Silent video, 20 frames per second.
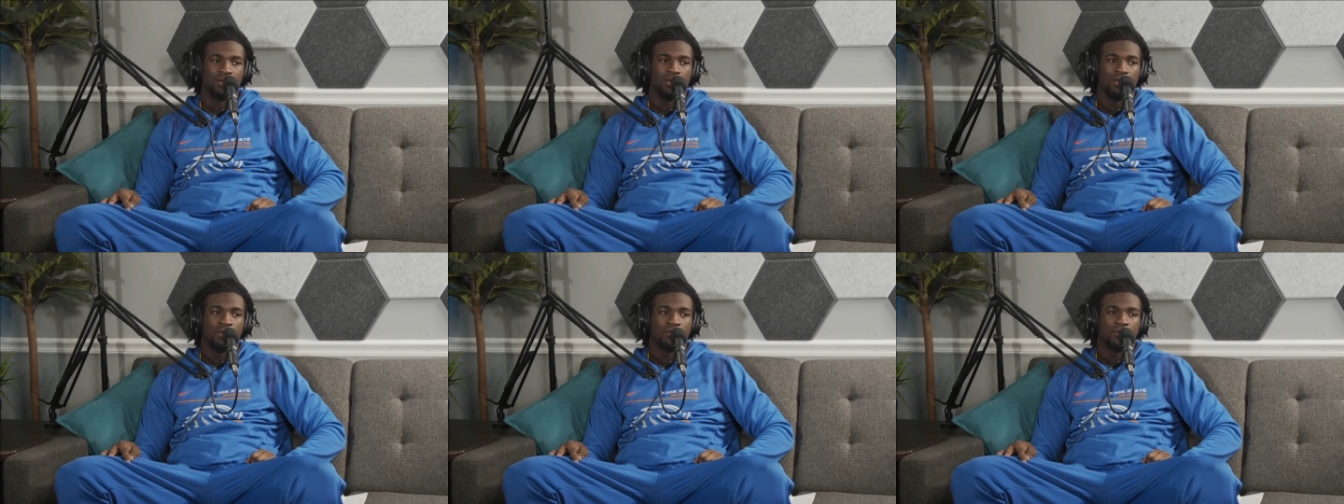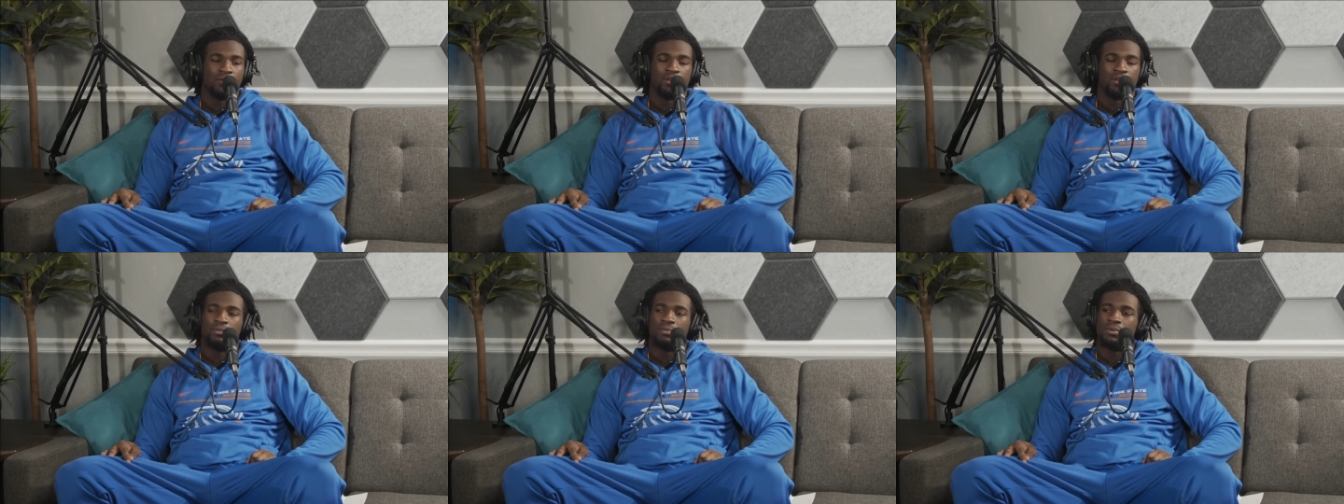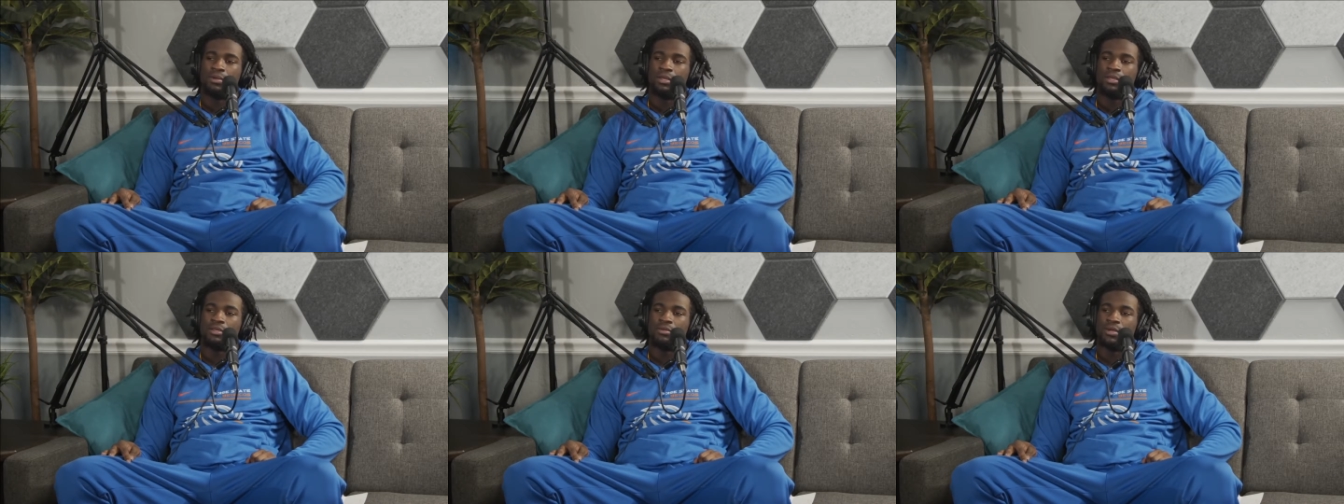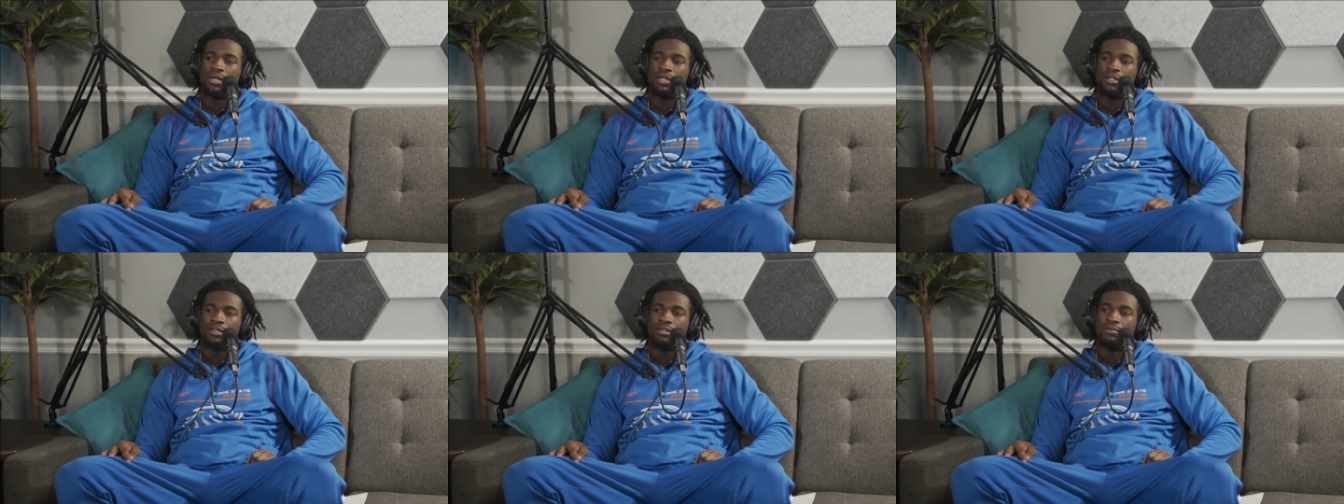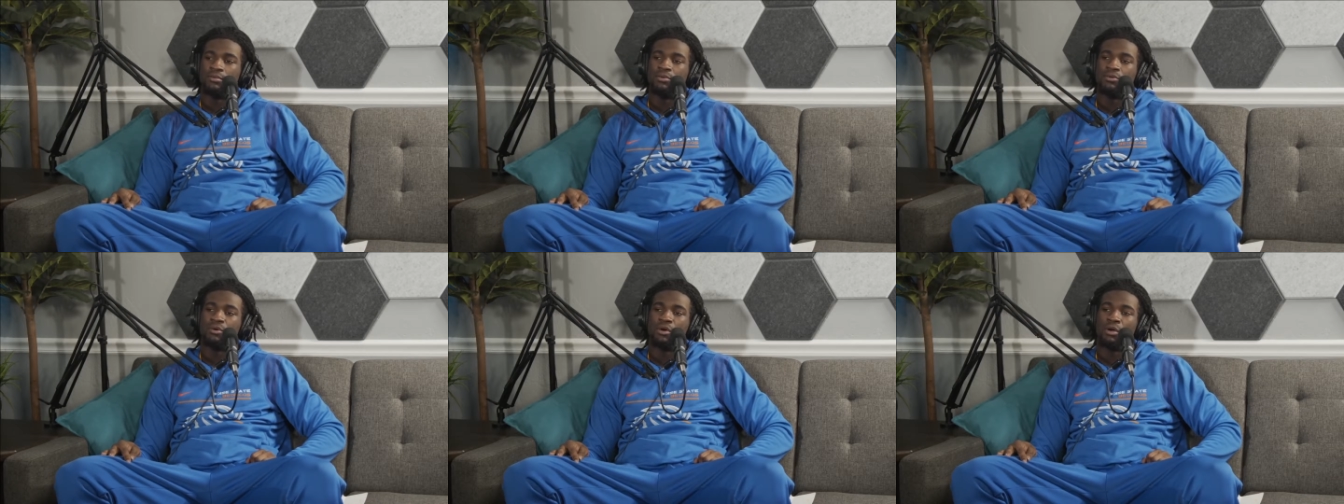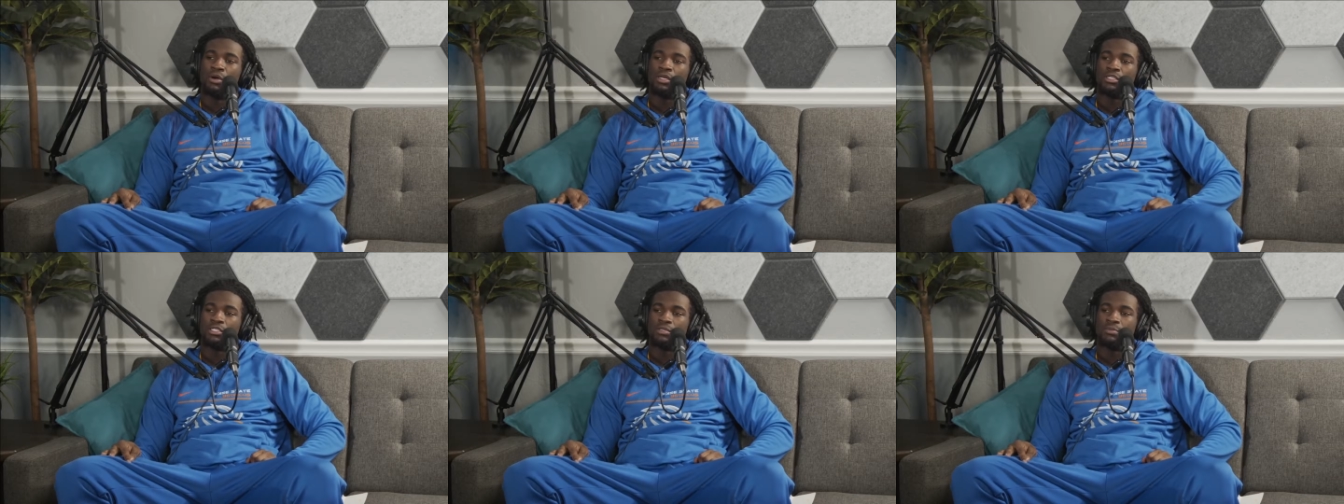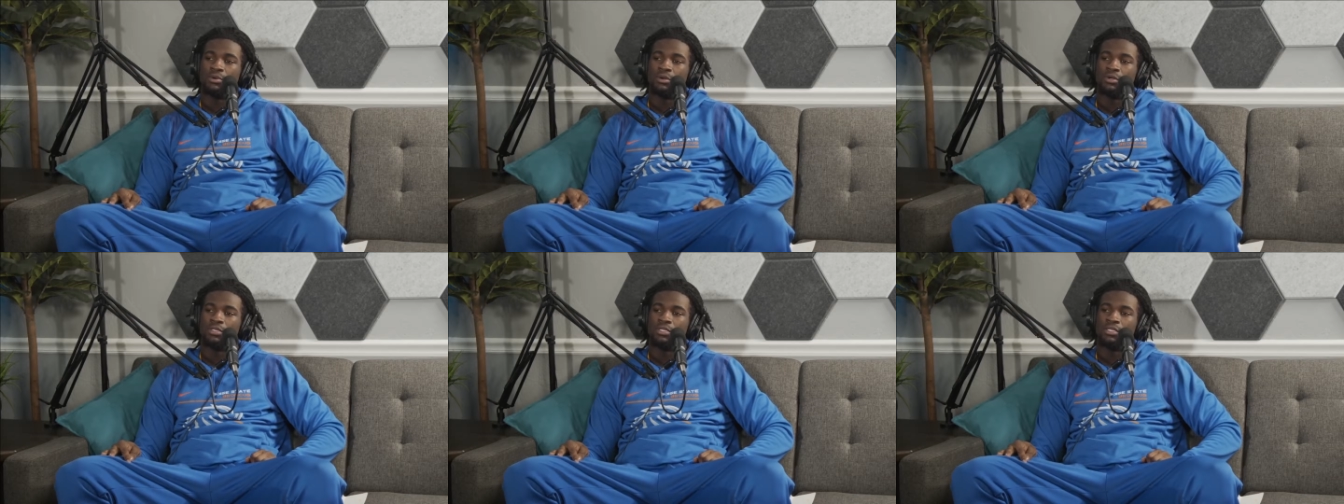for you to play, you got to grow as a
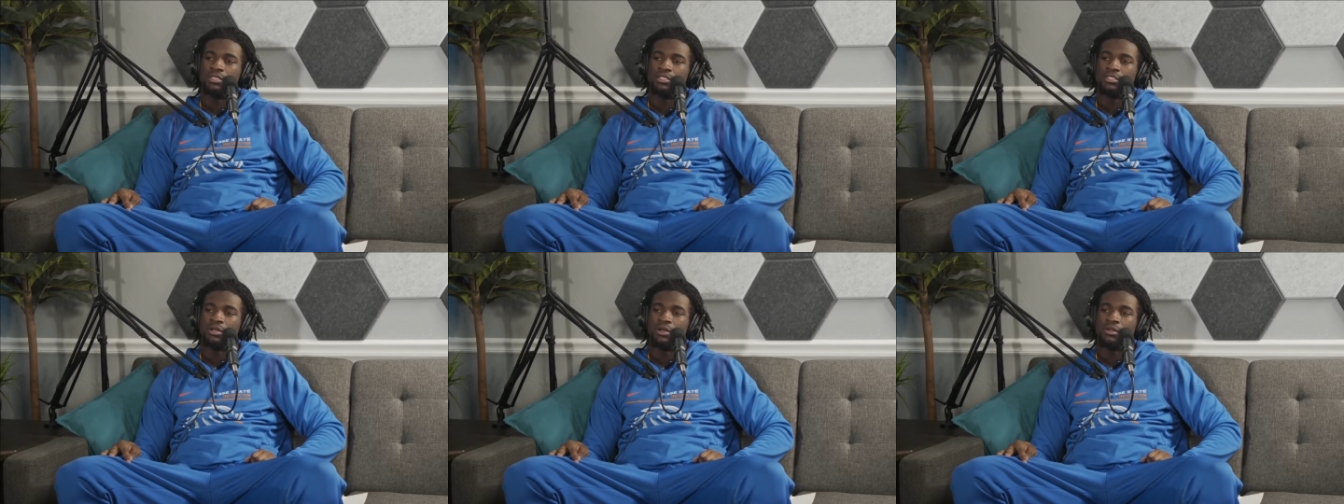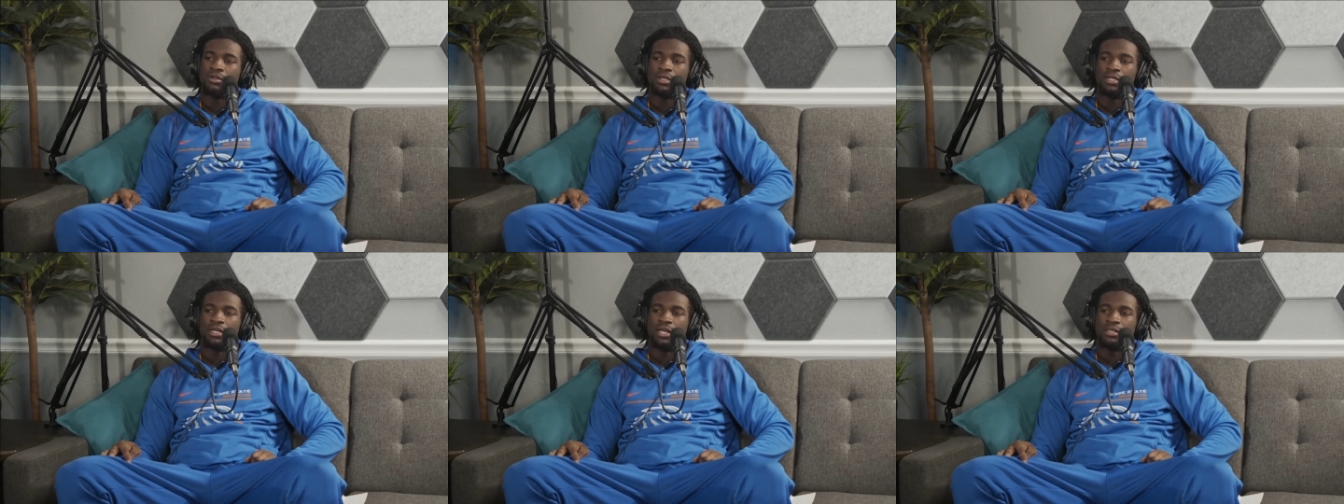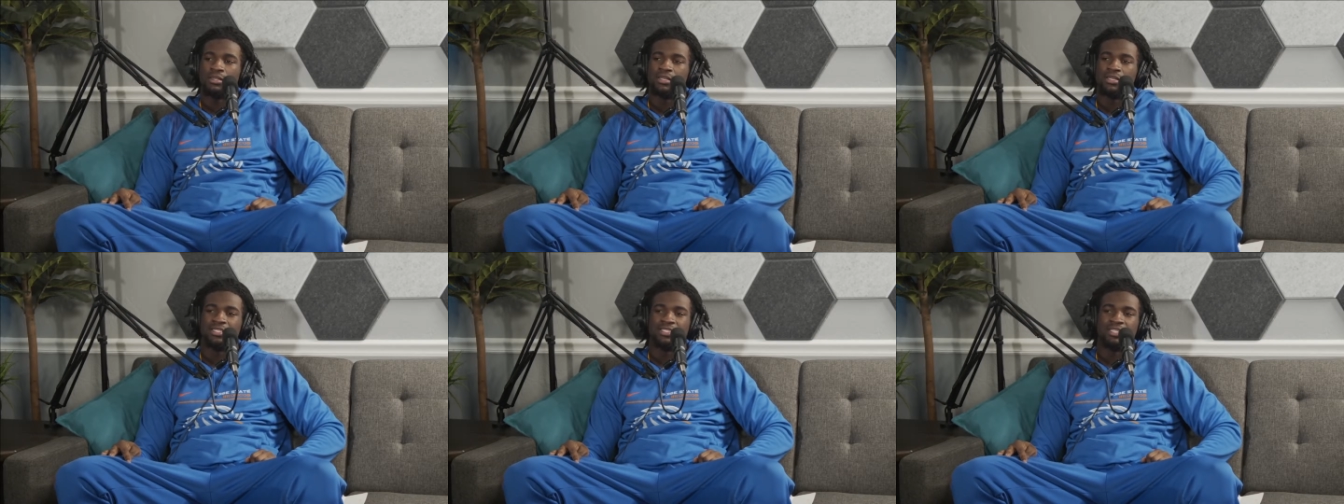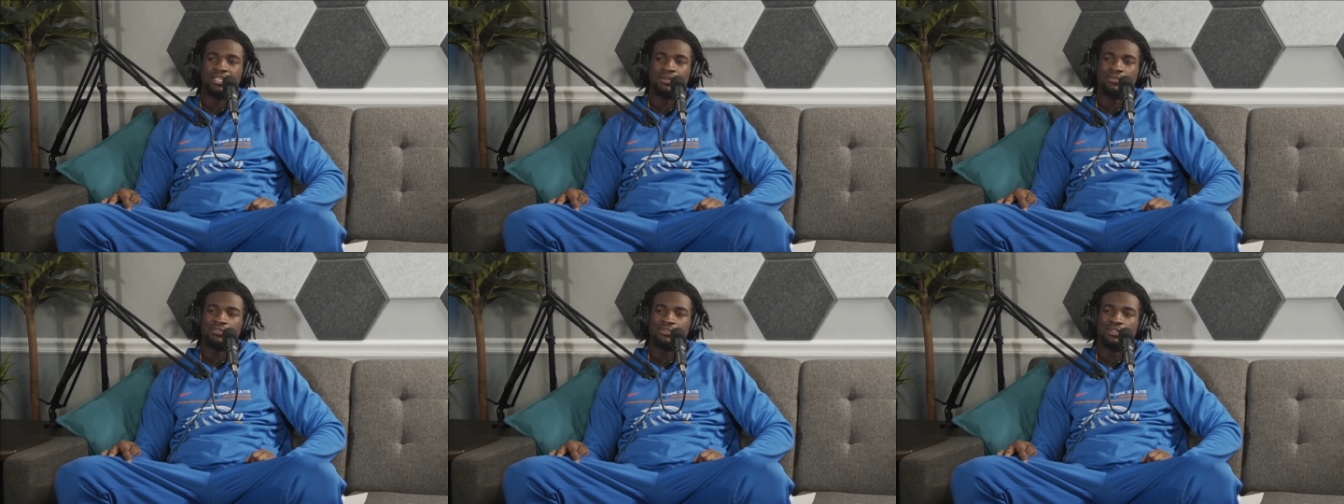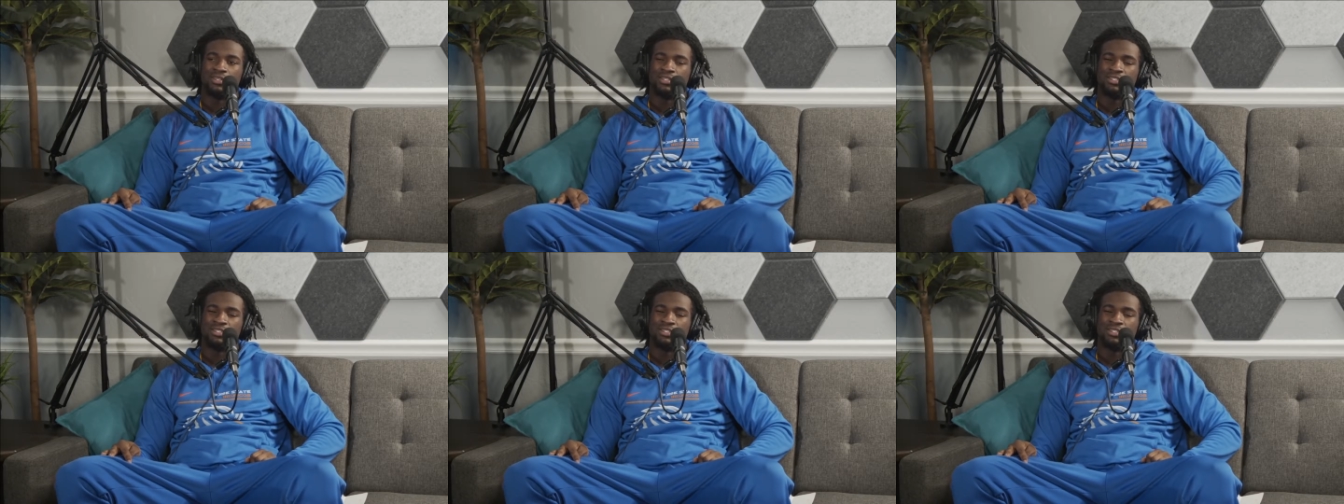person and start looking at things differently,